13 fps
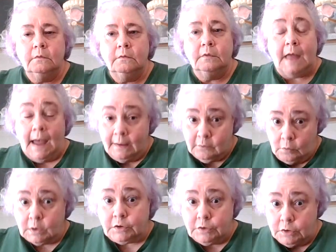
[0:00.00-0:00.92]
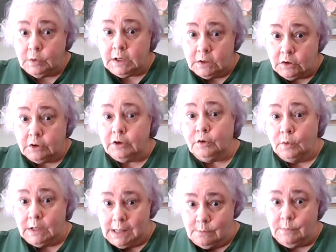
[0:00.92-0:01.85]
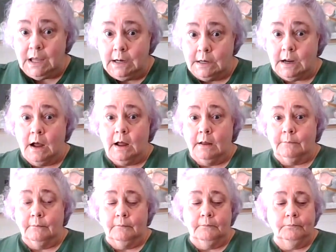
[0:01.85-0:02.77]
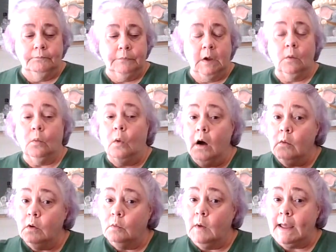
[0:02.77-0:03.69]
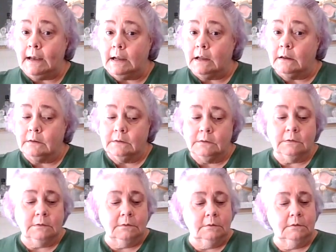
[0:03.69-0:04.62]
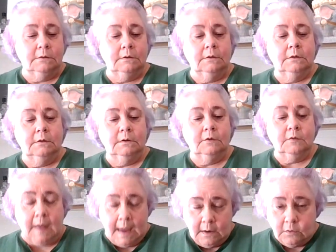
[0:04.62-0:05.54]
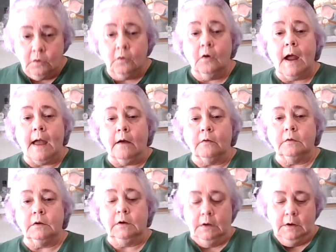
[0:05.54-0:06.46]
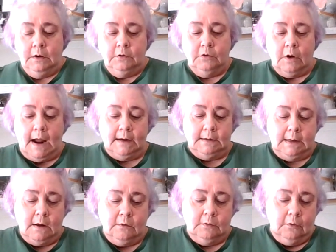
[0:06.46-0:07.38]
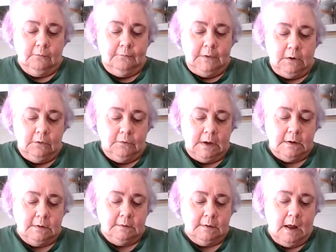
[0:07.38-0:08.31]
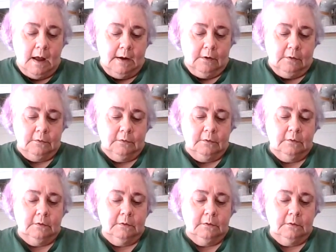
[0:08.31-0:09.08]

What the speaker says: That's what you can do in the meantime, while we're waiting. Stand your ground. Track down your fears and desires.